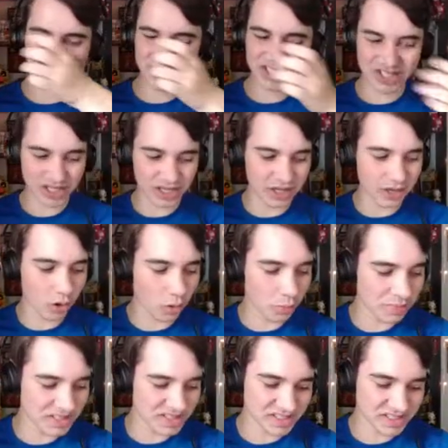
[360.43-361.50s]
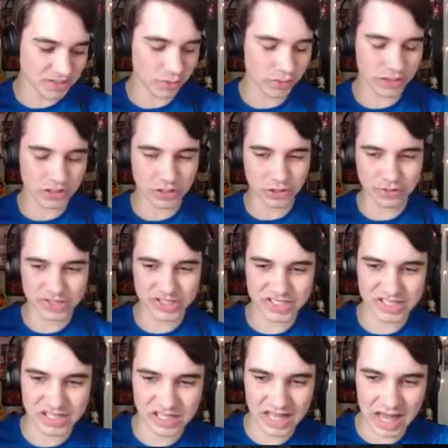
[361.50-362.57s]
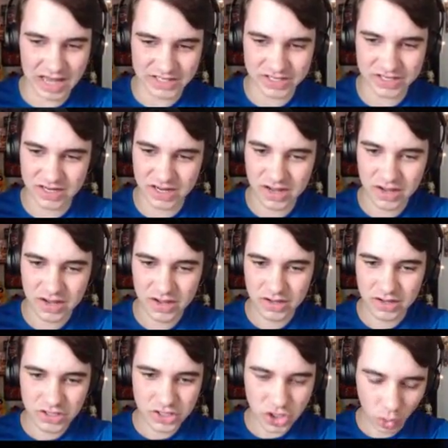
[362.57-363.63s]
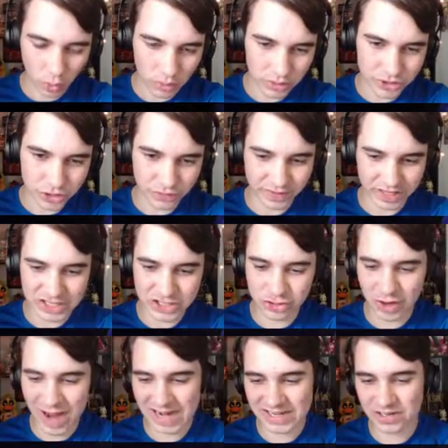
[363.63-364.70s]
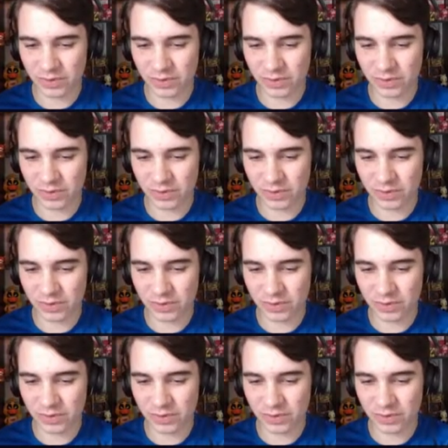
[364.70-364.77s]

I think he opens or closes the last door you've interacted